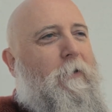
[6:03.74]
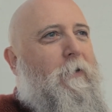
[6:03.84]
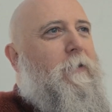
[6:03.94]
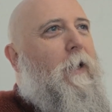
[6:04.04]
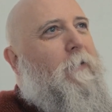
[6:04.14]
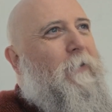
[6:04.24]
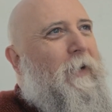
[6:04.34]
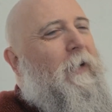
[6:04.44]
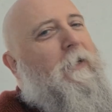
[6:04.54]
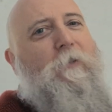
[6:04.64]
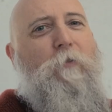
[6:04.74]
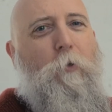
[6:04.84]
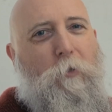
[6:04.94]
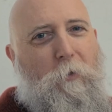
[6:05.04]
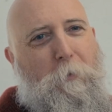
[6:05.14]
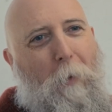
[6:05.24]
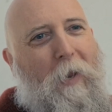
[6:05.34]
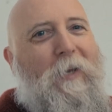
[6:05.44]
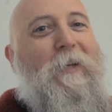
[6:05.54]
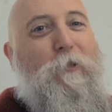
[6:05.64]
It's kind of difficult to
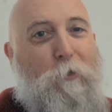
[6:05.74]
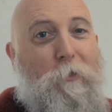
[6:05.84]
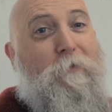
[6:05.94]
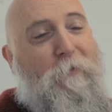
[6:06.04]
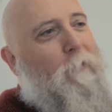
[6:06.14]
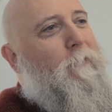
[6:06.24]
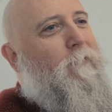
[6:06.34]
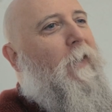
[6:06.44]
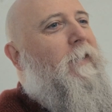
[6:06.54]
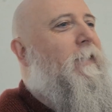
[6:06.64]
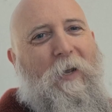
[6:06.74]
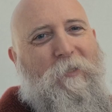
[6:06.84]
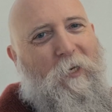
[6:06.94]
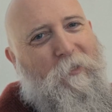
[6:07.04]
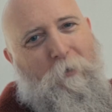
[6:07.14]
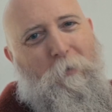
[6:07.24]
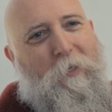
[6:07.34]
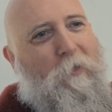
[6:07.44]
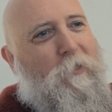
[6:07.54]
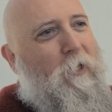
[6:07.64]
explain, just feels right. I changed some of
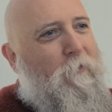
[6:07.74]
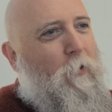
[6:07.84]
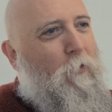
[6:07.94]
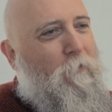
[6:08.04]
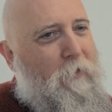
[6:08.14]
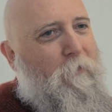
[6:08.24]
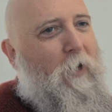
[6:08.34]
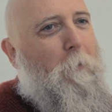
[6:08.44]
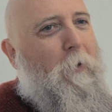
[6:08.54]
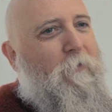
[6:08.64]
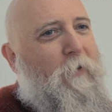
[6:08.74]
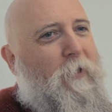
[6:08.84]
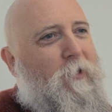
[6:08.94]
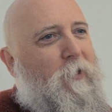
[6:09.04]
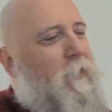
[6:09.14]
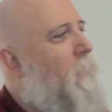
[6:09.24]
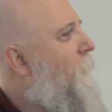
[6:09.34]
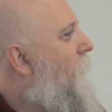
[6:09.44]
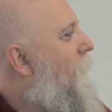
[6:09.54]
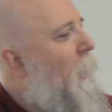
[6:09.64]
the other stuff, got rid of a couple of features.
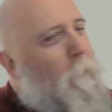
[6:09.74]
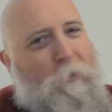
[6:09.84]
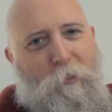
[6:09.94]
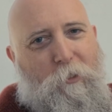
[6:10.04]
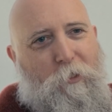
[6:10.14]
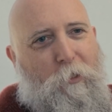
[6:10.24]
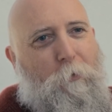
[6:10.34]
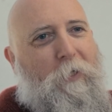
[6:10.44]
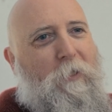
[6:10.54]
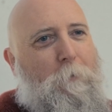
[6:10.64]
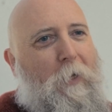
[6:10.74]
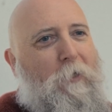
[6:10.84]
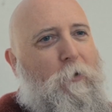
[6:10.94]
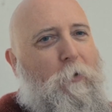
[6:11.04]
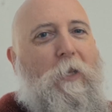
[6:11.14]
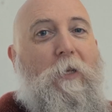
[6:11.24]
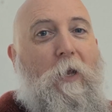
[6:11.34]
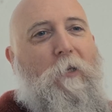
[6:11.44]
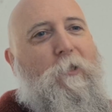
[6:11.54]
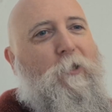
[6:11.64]
Now it's just tuning it to make sure that the
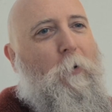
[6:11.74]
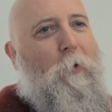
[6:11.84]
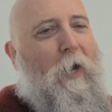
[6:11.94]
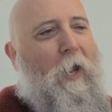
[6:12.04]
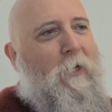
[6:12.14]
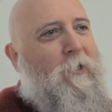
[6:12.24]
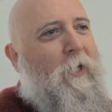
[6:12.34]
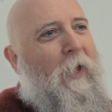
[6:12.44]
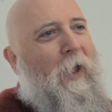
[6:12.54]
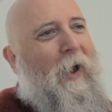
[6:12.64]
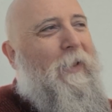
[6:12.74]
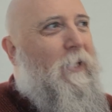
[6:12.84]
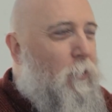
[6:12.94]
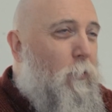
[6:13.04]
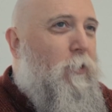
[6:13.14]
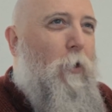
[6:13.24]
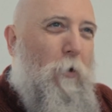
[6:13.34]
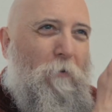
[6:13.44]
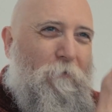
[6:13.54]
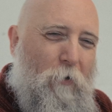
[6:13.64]
colors don't clash. And there's also a
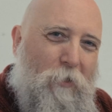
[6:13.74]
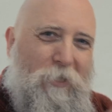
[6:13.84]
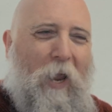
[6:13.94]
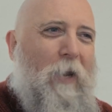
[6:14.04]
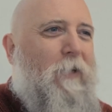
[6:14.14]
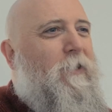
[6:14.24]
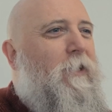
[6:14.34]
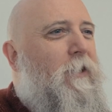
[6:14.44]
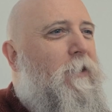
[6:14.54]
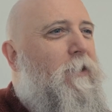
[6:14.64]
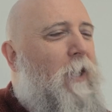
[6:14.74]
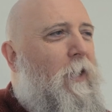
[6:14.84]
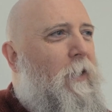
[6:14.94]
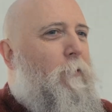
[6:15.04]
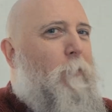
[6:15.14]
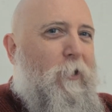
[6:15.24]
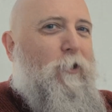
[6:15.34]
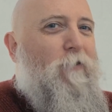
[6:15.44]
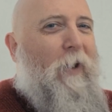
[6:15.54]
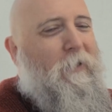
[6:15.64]
lot of verticality in the design, which is
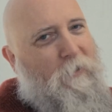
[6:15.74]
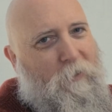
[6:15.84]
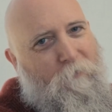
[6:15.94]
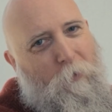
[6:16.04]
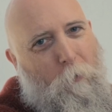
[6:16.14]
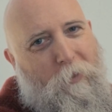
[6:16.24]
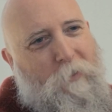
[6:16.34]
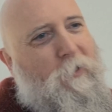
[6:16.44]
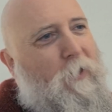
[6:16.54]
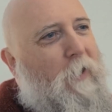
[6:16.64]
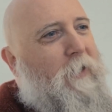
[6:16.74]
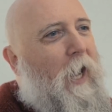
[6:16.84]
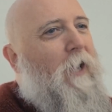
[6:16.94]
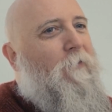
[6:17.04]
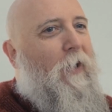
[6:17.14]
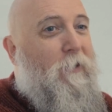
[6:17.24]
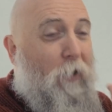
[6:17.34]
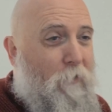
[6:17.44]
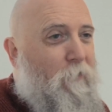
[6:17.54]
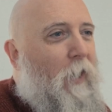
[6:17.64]
great. I definitely want the design to have a
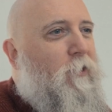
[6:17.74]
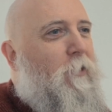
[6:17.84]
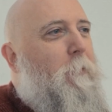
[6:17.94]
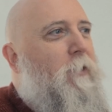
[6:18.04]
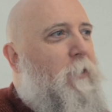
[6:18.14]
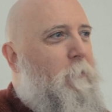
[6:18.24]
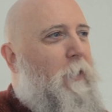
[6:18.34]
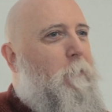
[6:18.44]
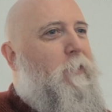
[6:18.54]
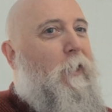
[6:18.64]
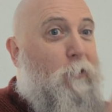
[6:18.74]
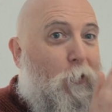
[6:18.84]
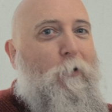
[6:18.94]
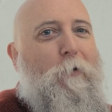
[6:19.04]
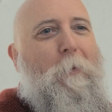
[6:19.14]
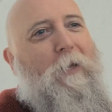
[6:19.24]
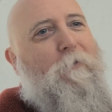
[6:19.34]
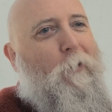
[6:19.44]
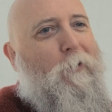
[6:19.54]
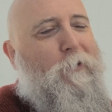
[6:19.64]
direction, but sometimes there's too many
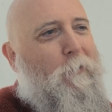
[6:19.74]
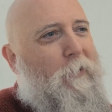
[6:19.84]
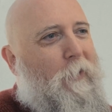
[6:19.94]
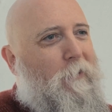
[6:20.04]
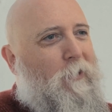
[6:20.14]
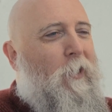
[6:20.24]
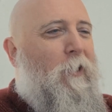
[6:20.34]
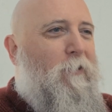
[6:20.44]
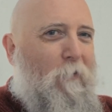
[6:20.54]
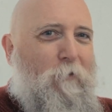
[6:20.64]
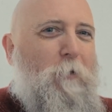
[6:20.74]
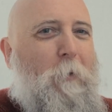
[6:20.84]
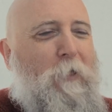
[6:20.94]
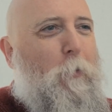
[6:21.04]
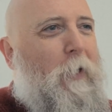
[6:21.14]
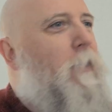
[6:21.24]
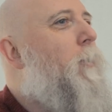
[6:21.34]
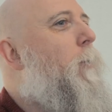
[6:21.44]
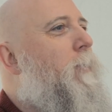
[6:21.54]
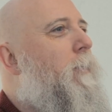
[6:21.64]
vertical things. So I've just been tweaking
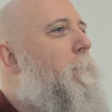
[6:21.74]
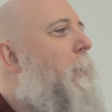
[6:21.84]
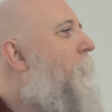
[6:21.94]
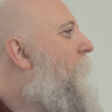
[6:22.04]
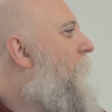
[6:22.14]
those a little bit.